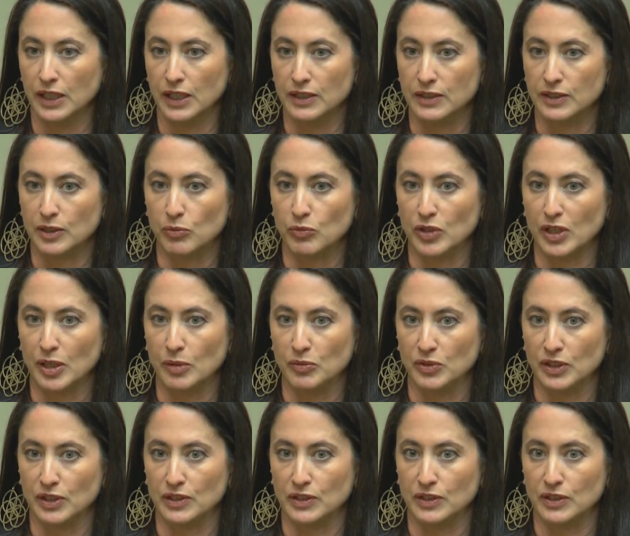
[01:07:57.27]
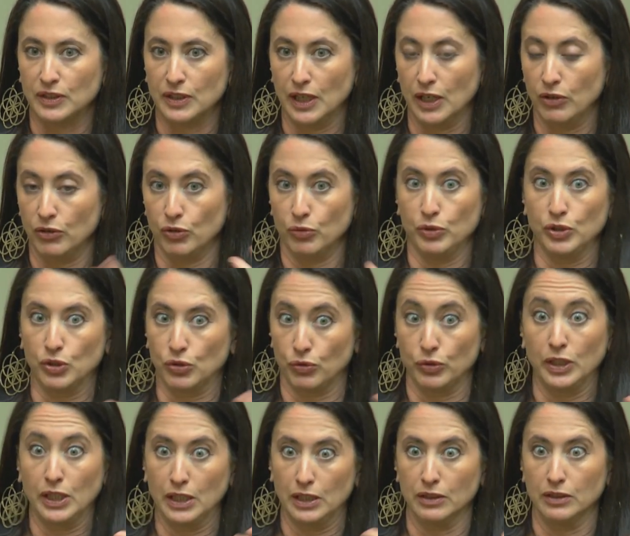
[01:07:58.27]
and sometimes it's how do we
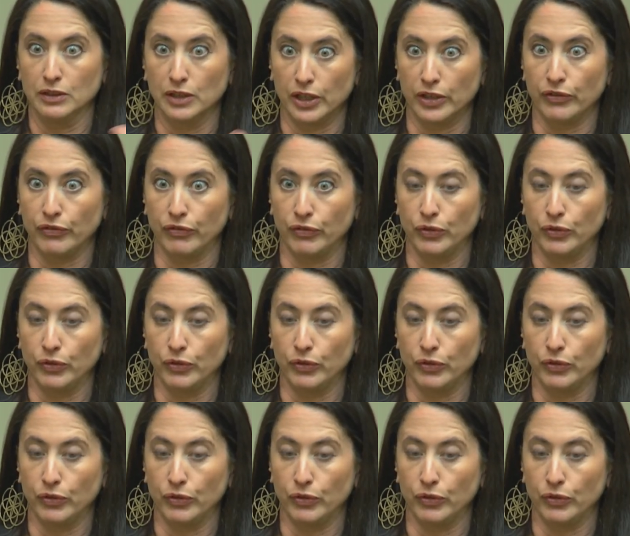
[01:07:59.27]
create a lot of